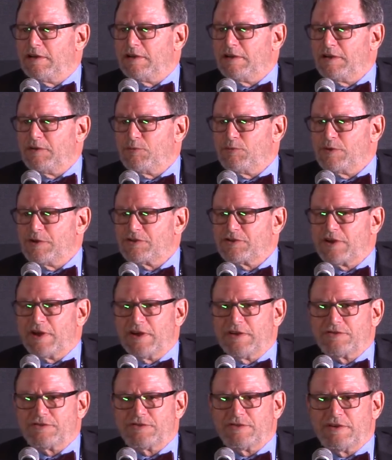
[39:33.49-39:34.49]
in which
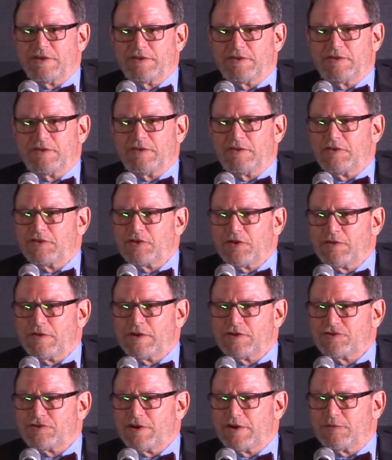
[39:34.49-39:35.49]
case the
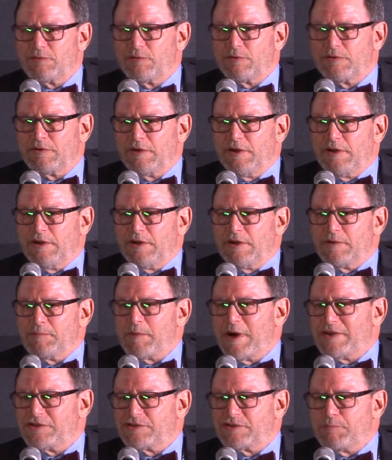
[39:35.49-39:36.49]
Attorney General
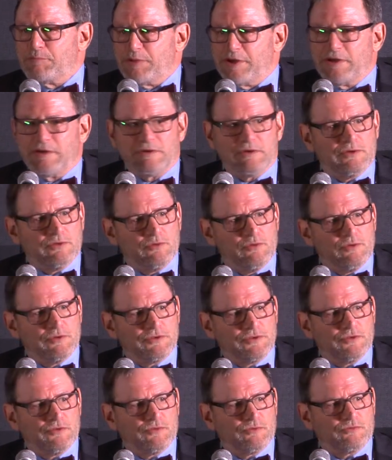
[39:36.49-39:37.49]
might subpoena all
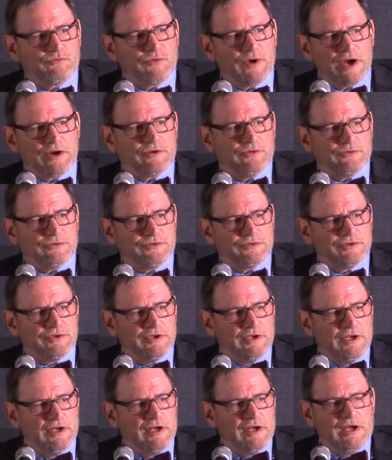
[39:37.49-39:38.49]
your records
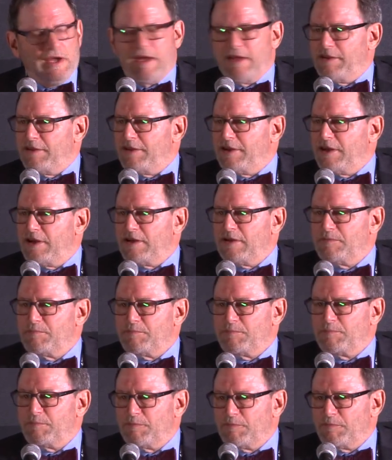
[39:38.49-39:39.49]
and then